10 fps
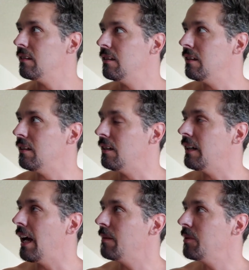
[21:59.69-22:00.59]

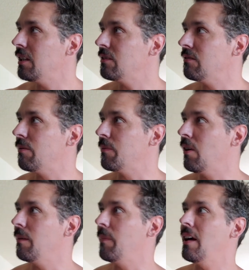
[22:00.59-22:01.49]
anatomy lessons from the
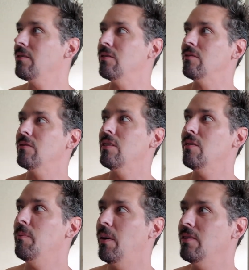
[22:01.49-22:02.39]
great masters. There's
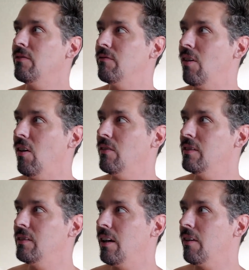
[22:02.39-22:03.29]
a bunch of drawings
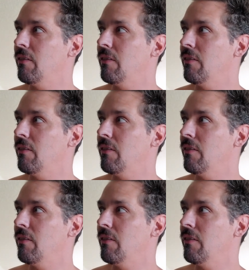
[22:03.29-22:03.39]
in there